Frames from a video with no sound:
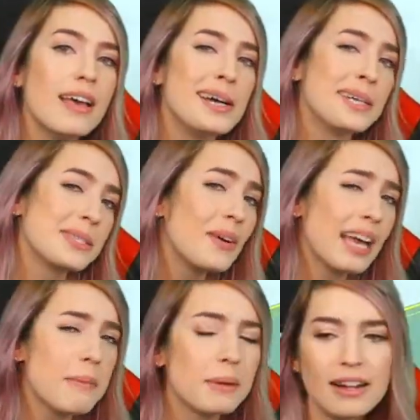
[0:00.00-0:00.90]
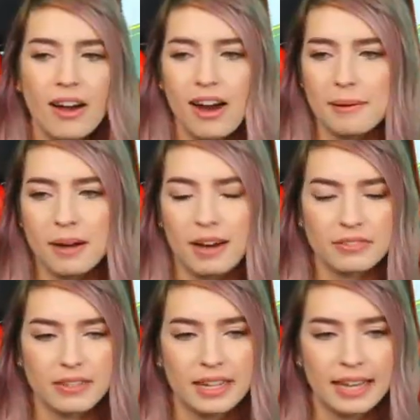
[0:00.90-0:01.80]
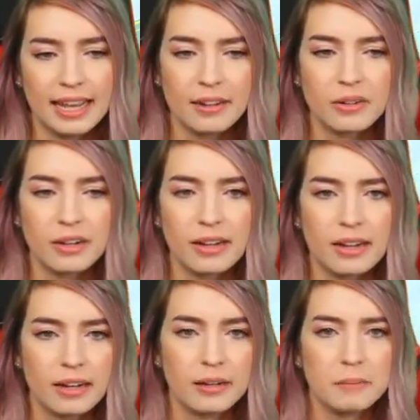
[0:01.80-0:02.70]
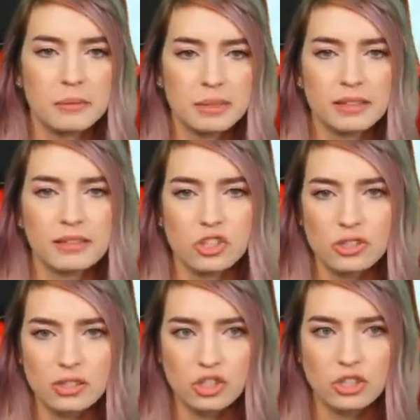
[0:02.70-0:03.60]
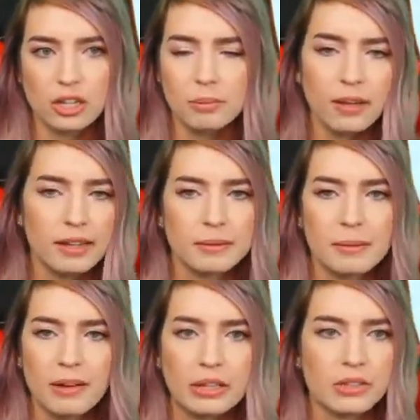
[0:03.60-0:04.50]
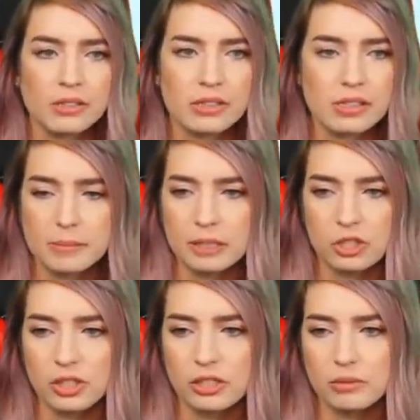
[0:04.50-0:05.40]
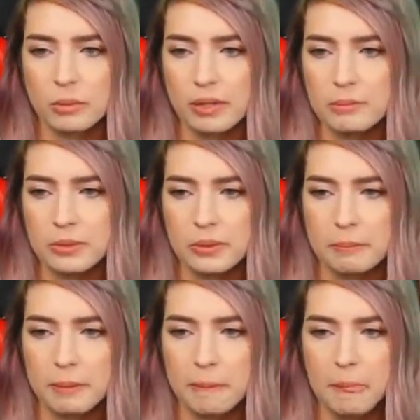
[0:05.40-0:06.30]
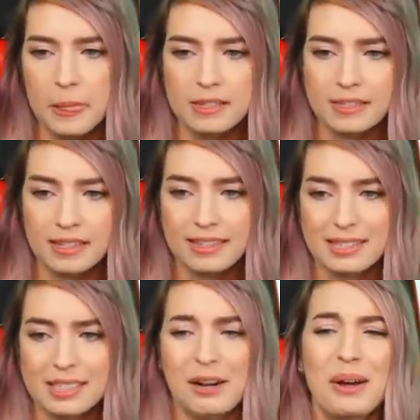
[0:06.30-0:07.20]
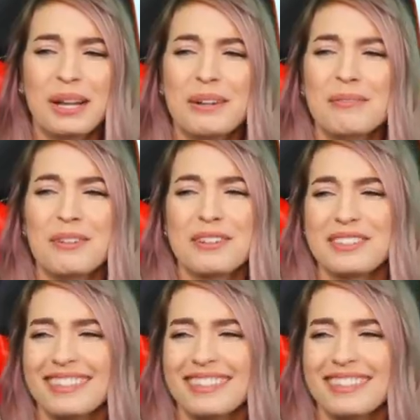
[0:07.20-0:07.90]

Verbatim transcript: So I am gonna hop off and head out. I'm gonna let this, I'll probably end up having clothes, especially with what I'm doing, but it sounds like a Subway commercial.